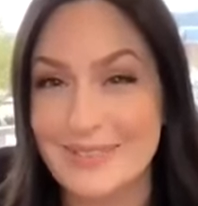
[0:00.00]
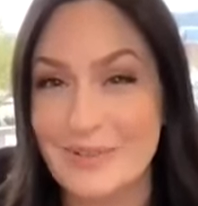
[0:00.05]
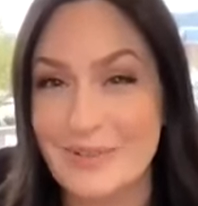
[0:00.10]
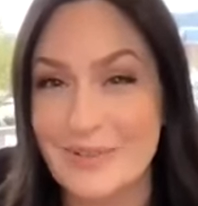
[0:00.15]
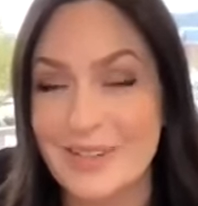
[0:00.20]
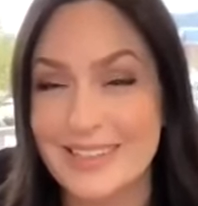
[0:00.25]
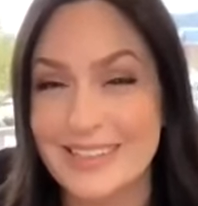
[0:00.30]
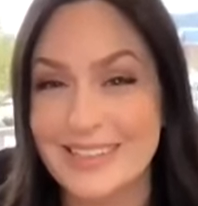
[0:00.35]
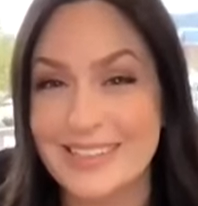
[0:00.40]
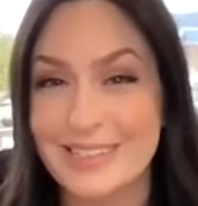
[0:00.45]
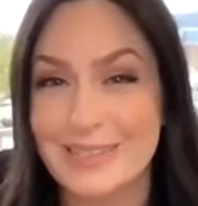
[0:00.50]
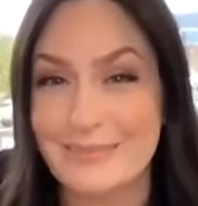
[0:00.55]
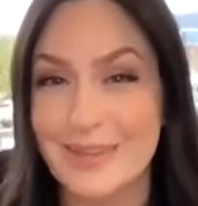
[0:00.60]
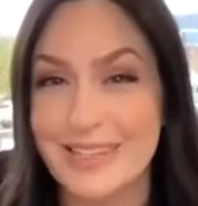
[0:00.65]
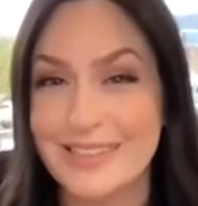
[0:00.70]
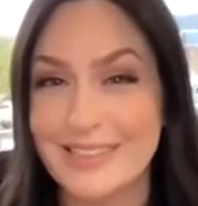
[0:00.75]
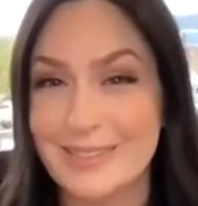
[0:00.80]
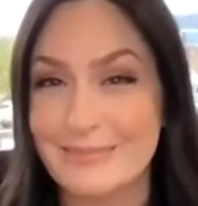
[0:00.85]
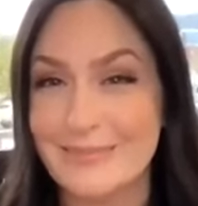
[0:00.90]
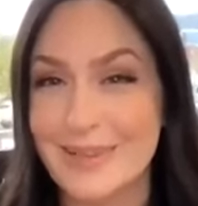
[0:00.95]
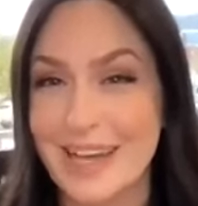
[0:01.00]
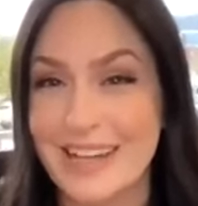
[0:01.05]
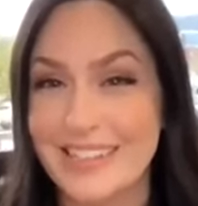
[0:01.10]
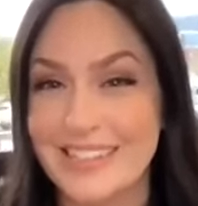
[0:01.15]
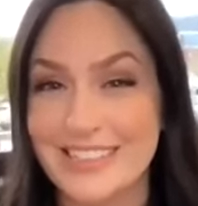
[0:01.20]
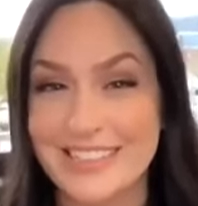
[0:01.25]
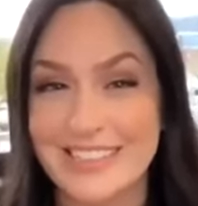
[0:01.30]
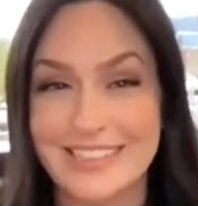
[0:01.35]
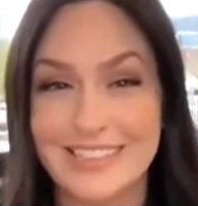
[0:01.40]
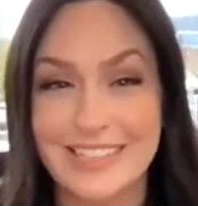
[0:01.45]
of what these amazing
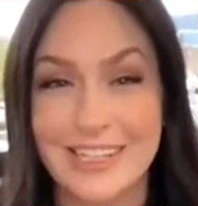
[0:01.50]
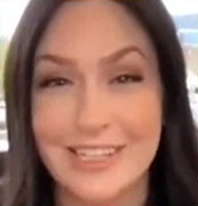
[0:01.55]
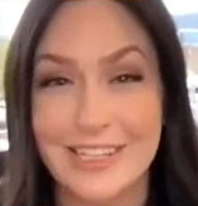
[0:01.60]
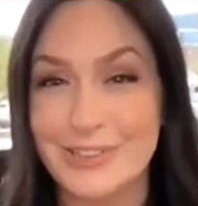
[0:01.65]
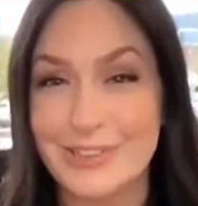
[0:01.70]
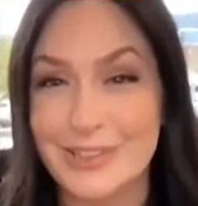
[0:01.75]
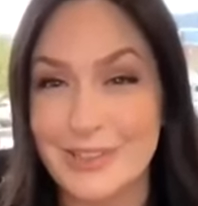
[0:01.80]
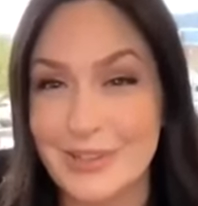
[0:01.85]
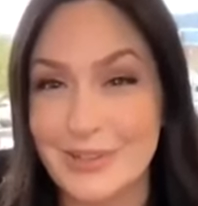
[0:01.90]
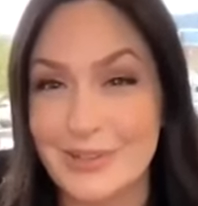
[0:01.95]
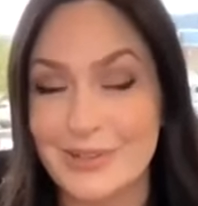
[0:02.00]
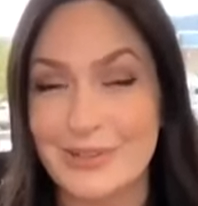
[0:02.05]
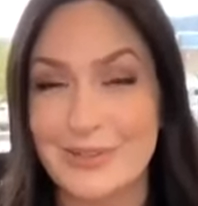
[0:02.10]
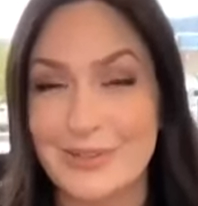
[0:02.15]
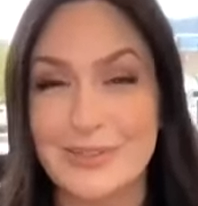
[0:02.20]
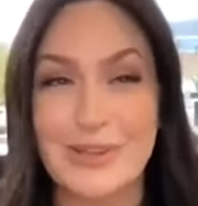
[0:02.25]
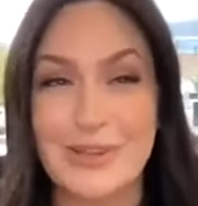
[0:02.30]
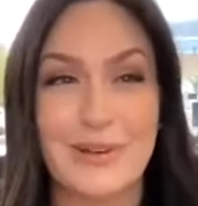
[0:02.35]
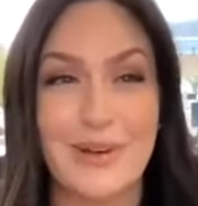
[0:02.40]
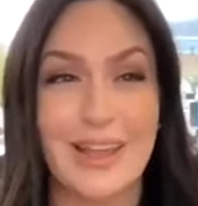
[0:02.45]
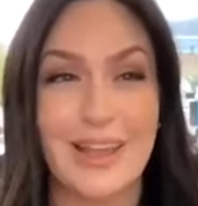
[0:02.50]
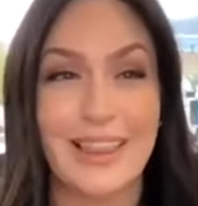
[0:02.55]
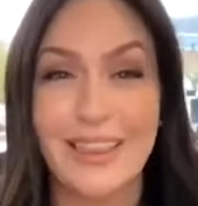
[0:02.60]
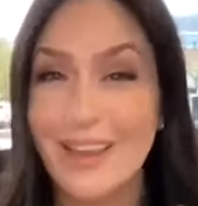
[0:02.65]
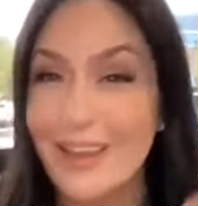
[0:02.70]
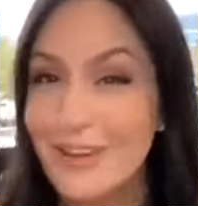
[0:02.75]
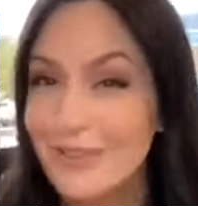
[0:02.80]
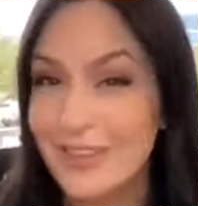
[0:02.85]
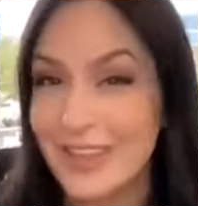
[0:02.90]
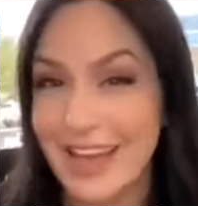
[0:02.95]
patches can do. So I
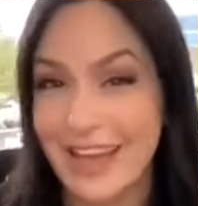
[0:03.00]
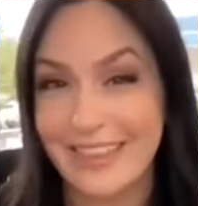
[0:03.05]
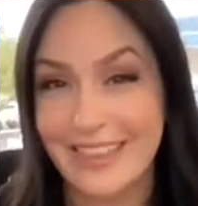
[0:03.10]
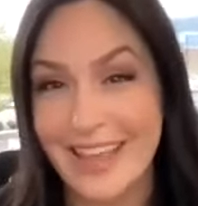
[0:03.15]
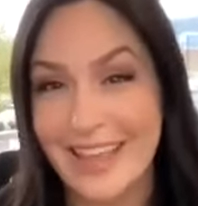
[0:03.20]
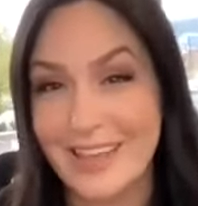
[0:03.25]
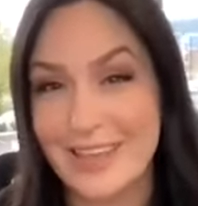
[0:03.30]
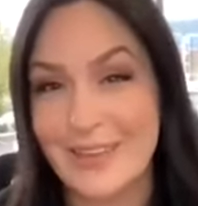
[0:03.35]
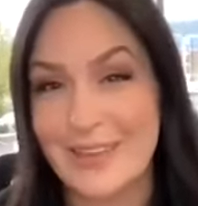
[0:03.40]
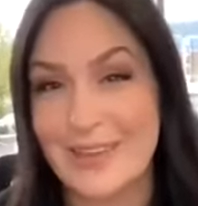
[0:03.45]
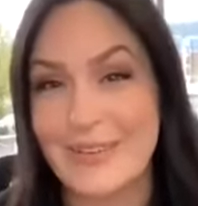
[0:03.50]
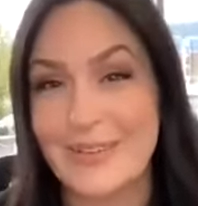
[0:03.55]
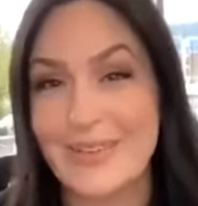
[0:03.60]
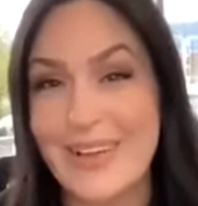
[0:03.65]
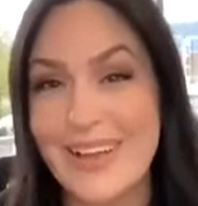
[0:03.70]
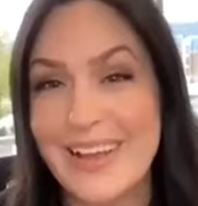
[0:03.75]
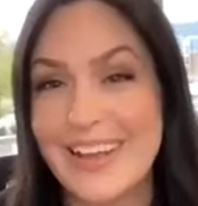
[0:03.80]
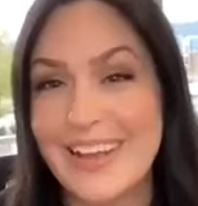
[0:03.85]
love that. Thank you.